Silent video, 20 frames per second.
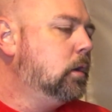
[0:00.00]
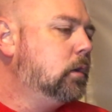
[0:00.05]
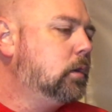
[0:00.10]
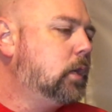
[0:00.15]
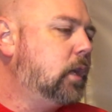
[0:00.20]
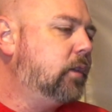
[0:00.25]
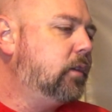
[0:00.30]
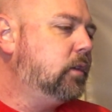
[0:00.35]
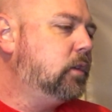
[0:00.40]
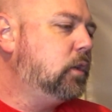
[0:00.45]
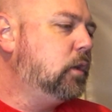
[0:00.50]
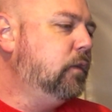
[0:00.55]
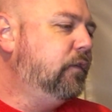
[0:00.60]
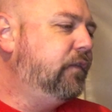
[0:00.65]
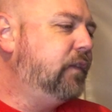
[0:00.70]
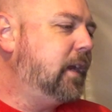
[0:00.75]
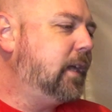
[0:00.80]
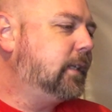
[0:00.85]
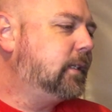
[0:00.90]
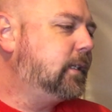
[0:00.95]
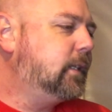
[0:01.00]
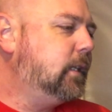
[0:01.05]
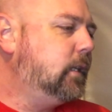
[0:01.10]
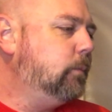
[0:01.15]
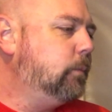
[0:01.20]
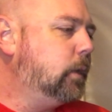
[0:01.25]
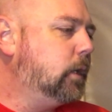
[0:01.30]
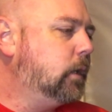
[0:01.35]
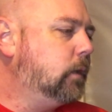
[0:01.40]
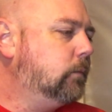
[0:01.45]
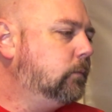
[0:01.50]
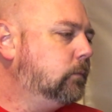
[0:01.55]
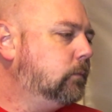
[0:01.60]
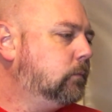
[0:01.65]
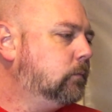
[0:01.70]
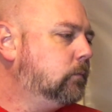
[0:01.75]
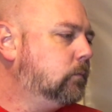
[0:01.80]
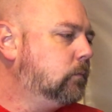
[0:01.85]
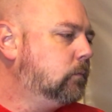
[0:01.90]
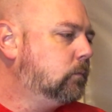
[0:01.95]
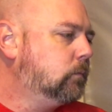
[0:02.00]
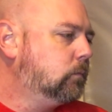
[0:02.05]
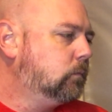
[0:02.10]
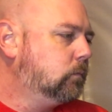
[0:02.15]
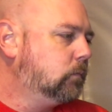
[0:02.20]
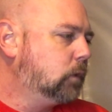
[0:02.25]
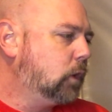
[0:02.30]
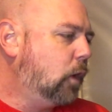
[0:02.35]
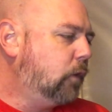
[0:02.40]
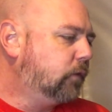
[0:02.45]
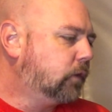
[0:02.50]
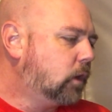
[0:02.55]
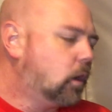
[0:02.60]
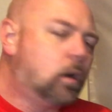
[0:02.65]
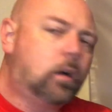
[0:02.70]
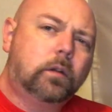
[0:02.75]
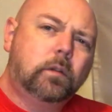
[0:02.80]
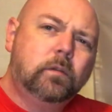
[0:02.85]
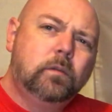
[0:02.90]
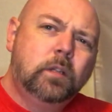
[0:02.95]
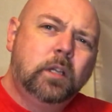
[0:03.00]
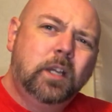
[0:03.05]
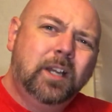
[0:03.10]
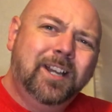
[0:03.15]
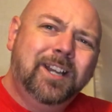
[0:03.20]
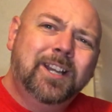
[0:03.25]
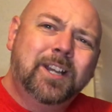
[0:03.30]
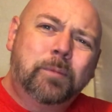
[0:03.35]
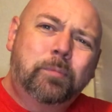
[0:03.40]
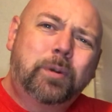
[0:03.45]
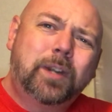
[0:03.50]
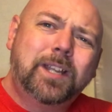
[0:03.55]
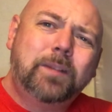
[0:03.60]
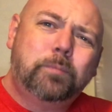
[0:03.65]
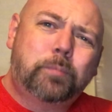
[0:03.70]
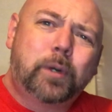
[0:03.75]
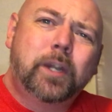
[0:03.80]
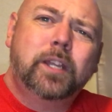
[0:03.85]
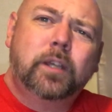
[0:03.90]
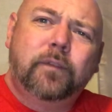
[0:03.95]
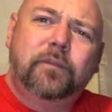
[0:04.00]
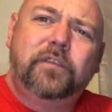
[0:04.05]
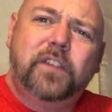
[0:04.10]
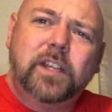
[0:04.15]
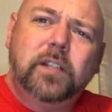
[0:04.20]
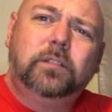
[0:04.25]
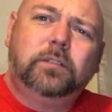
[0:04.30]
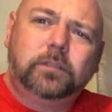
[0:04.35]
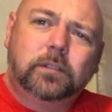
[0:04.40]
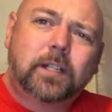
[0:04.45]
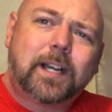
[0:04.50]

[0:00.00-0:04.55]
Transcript: nothing too fancy, but overall, pretty good feel.